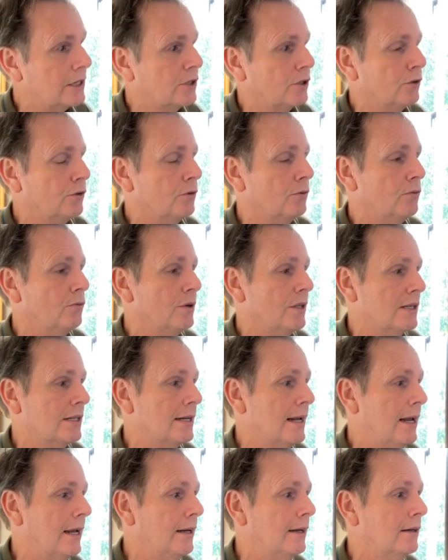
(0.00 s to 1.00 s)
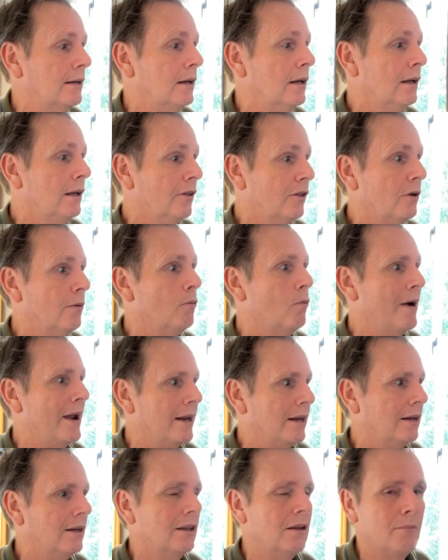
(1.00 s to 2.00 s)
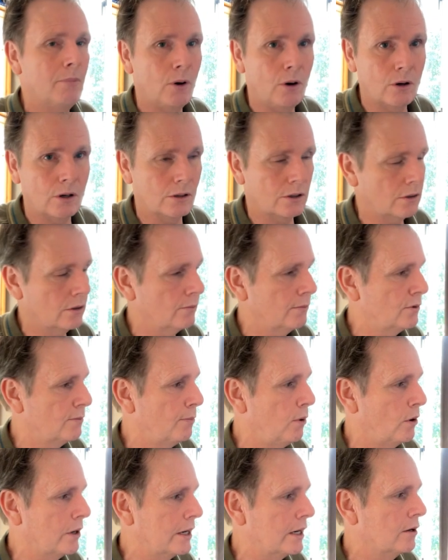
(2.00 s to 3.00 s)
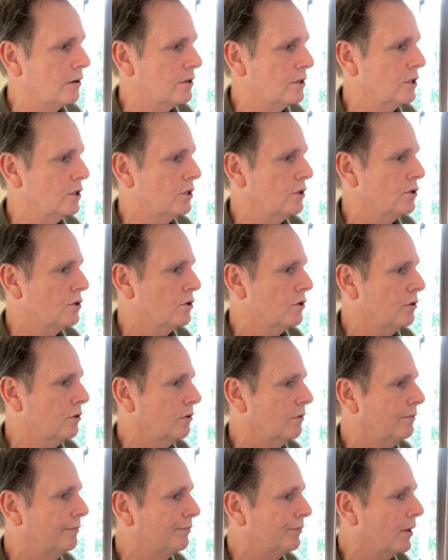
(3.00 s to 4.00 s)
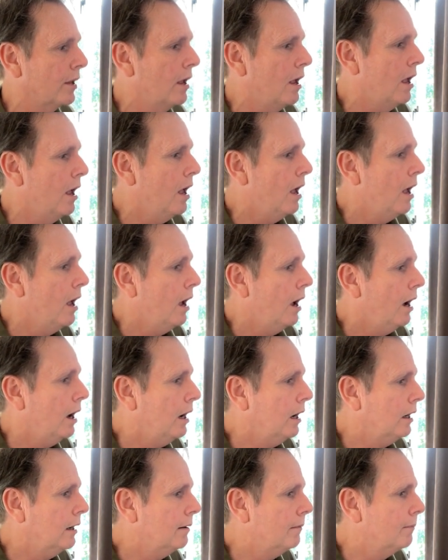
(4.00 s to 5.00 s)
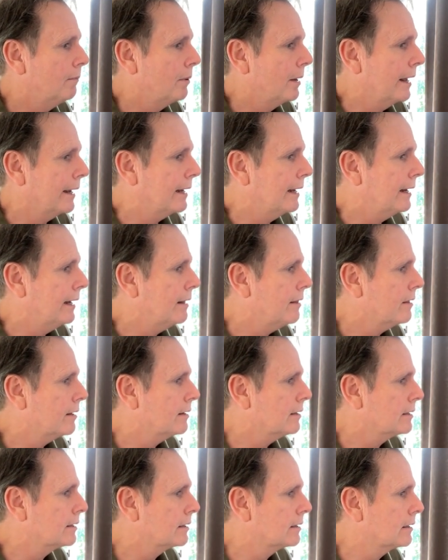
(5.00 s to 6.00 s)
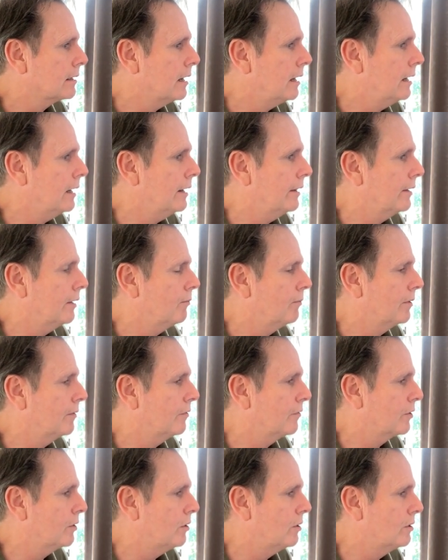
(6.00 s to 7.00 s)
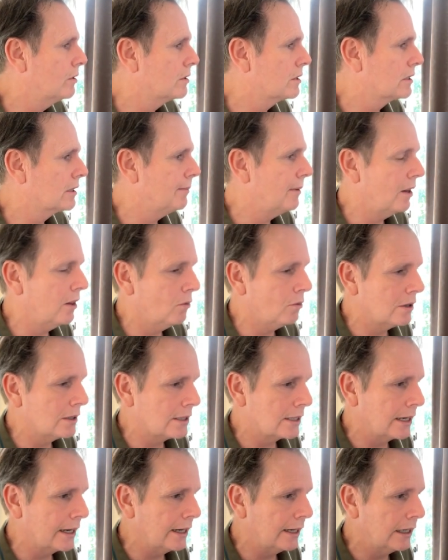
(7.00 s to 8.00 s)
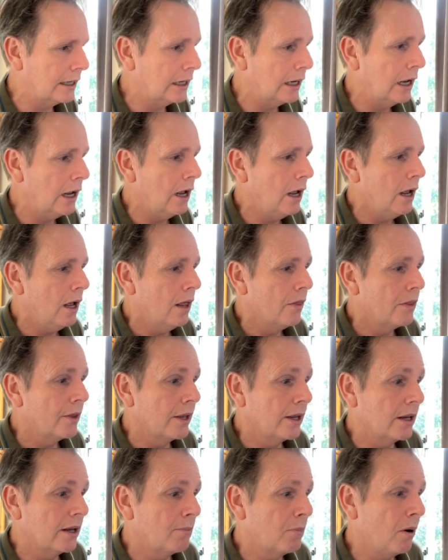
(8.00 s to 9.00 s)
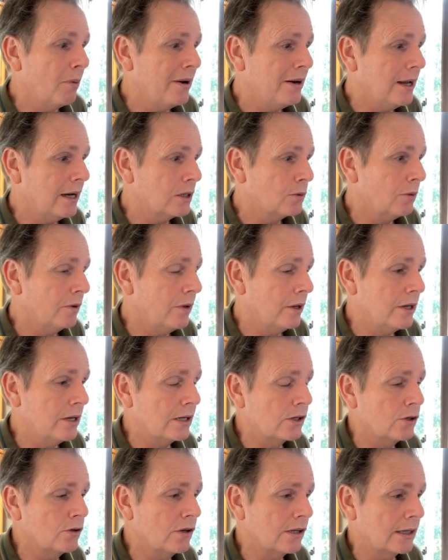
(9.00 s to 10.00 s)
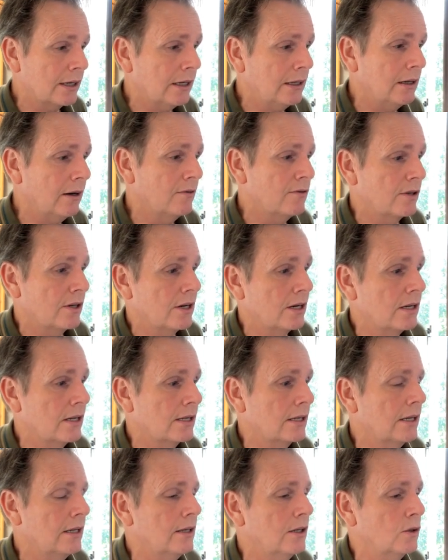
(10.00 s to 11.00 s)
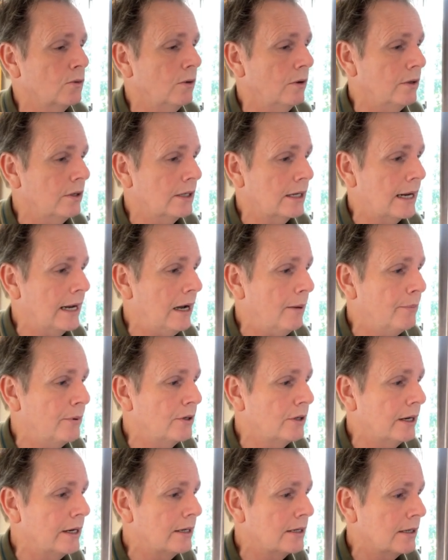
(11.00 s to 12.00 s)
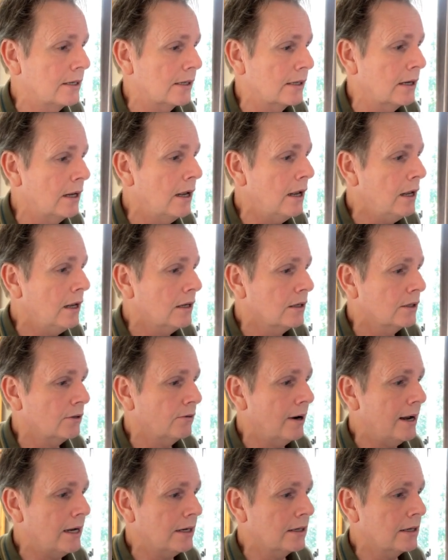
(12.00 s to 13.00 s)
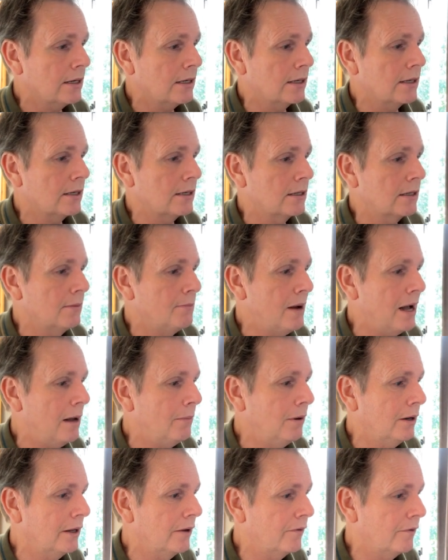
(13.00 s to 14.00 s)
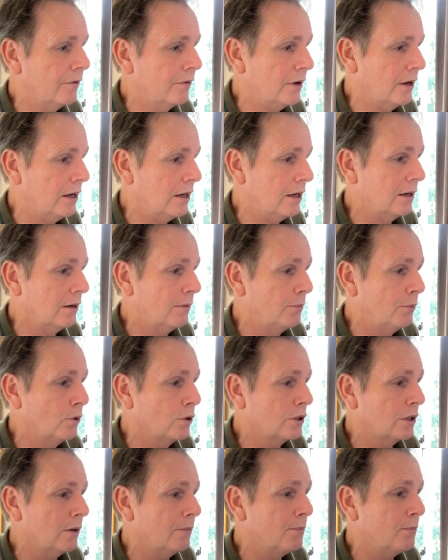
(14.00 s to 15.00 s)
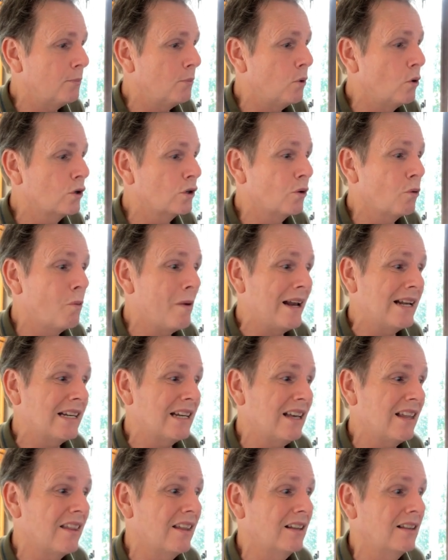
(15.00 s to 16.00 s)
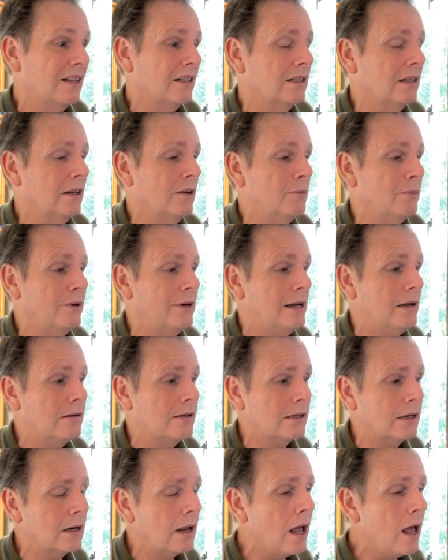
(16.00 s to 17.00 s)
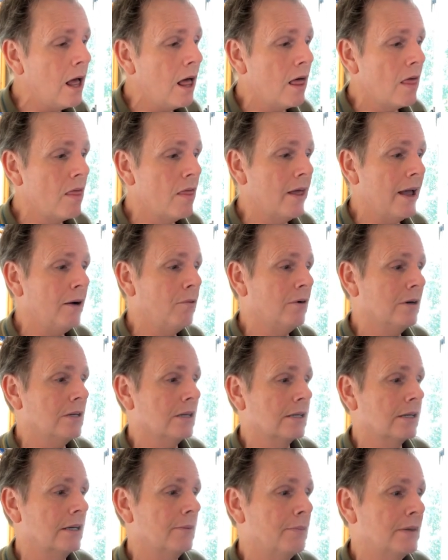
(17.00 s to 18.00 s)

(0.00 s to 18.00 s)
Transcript: to withstand the wet and the boggy conditions too. Plagianthus, and then we've got some other ones here. The probably next one that you do see, though, you can see this one, is Carpodatus serratus, is the marble leaf putaweta, I think that's how you pronounce it. That one you see at